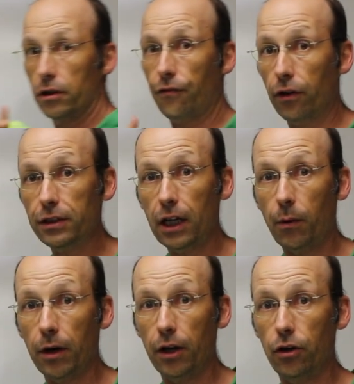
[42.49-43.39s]
The first thing I
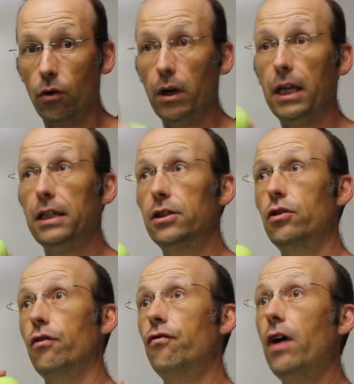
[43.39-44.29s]
want to do is
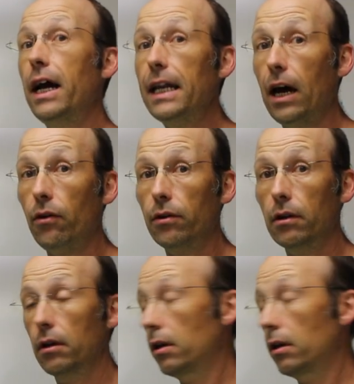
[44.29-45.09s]
to find out